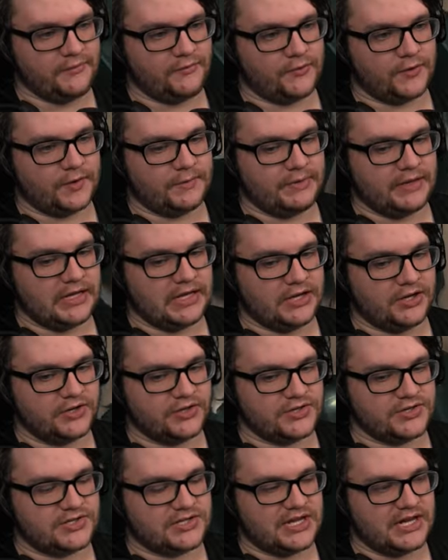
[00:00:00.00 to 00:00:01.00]
for
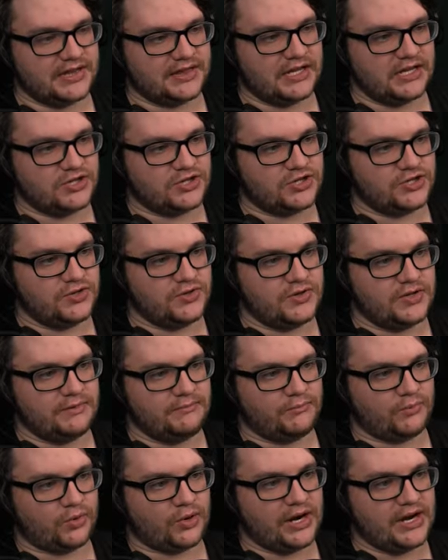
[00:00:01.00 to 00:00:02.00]
beginners that they shoot
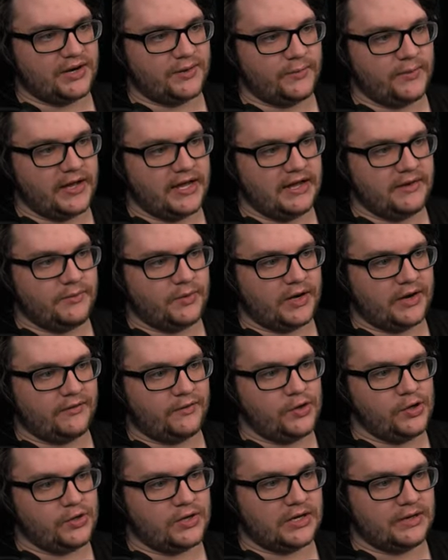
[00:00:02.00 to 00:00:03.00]
him right away whenever
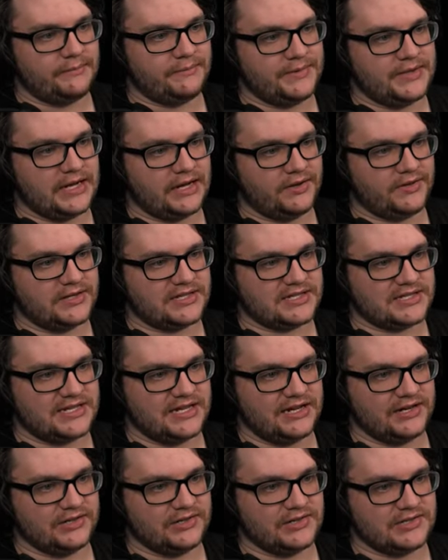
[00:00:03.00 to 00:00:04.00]
you come down the
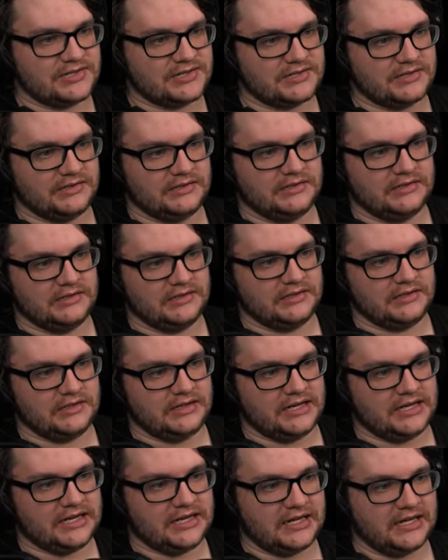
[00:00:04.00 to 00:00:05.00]
stairs.
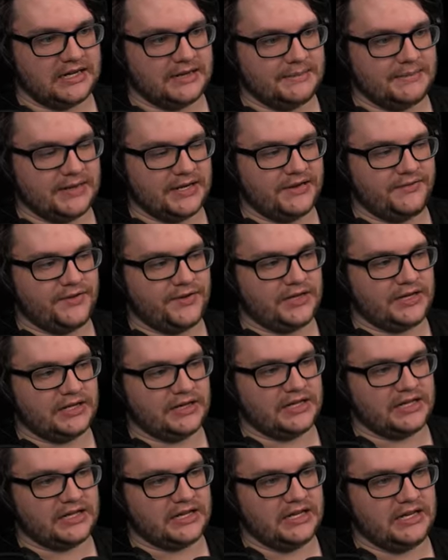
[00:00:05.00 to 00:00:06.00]
Uh, but if you get
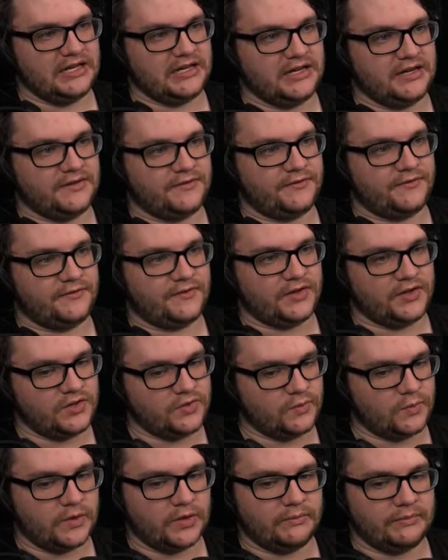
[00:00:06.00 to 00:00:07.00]
lucky enough,
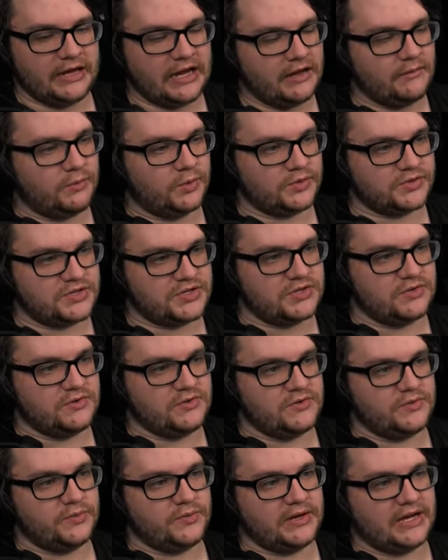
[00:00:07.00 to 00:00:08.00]
you will be able
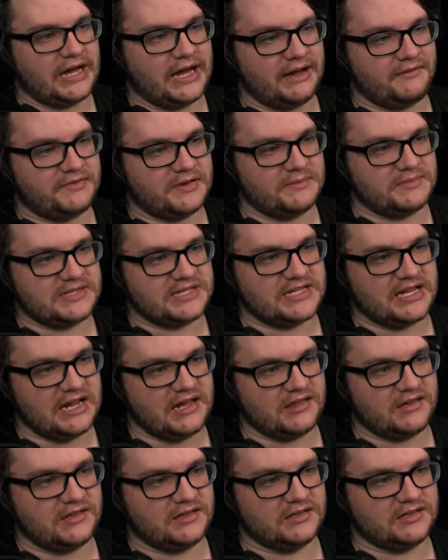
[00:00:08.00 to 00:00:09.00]
to have him
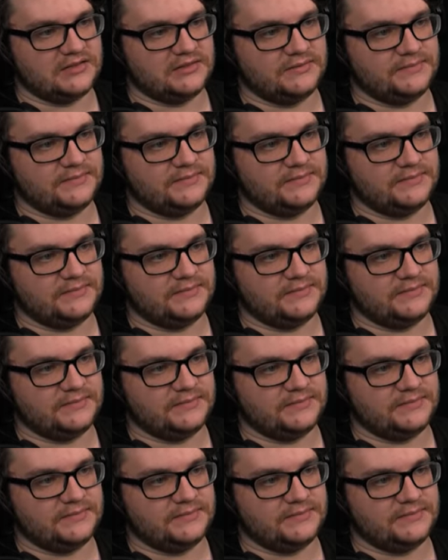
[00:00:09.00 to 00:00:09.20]
stay there.